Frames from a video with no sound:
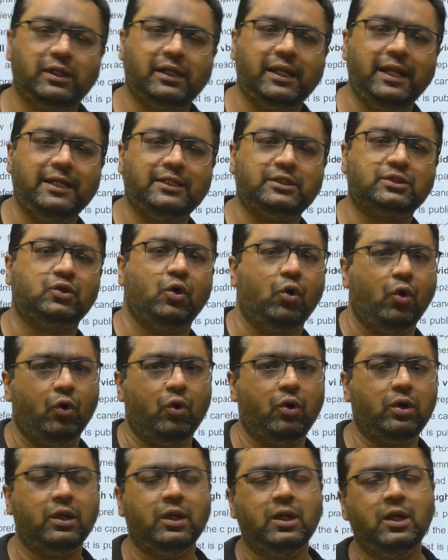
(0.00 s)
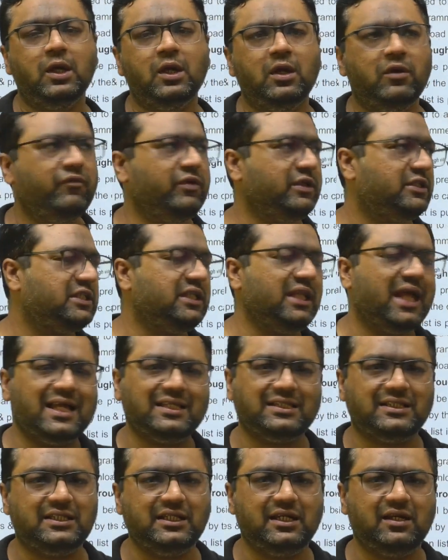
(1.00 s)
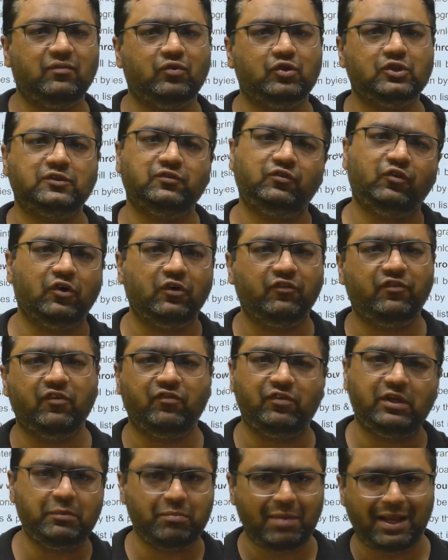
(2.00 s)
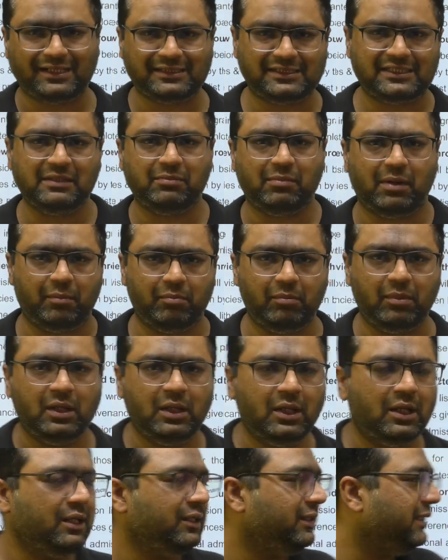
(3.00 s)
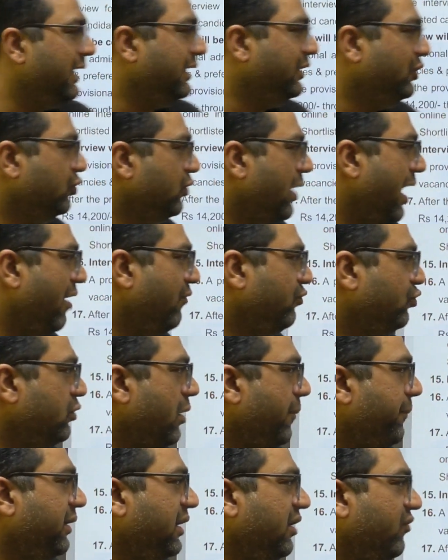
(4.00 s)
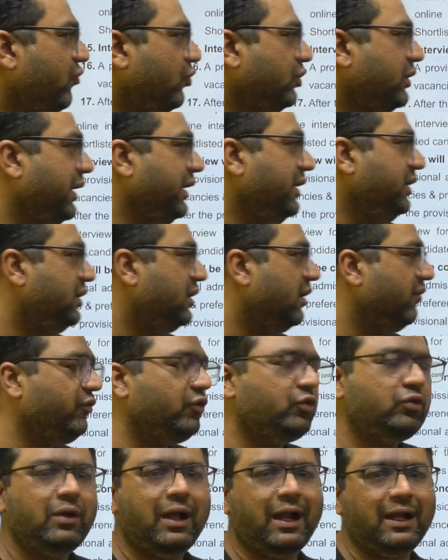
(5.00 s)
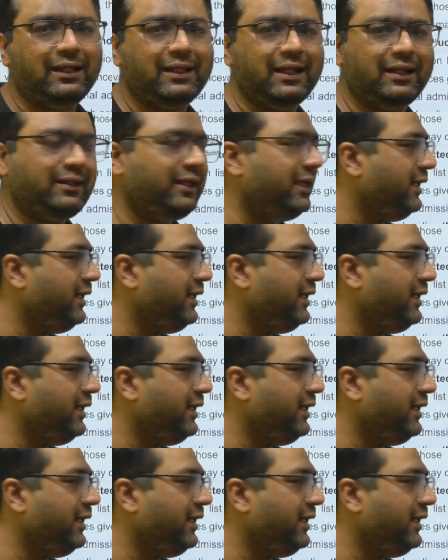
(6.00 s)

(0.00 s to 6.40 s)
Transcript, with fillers: GATE score, which last year was 450 maximum, then you have to appear for the interview, and that